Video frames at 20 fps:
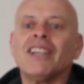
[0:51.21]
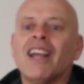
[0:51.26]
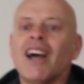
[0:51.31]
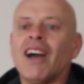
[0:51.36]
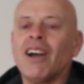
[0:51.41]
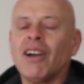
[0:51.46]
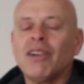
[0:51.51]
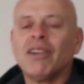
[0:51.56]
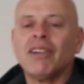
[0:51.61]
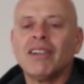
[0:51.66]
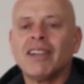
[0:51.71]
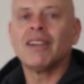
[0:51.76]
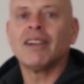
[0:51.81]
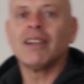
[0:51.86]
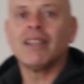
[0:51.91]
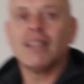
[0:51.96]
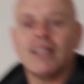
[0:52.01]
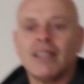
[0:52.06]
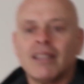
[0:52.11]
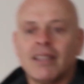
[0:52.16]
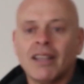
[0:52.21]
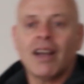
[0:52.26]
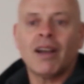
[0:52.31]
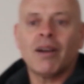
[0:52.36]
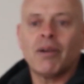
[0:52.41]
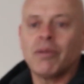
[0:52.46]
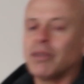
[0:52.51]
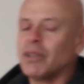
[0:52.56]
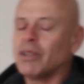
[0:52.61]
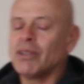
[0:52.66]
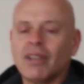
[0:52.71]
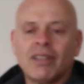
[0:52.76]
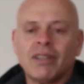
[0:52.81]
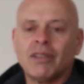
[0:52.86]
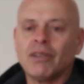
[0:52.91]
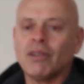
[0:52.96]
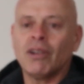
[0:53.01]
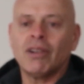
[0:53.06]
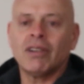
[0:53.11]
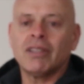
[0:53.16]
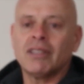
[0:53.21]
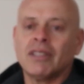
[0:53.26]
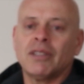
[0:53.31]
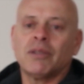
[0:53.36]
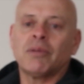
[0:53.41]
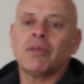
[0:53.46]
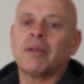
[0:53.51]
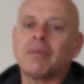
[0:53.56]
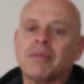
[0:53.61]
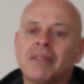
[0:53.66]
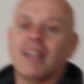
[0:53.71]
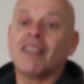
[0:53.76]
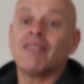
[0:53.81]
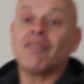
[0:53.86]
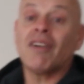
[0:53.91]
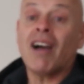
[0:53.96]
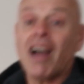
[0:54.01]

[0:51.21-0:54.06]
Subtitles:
No, no, you're not listening to what I'm saying. If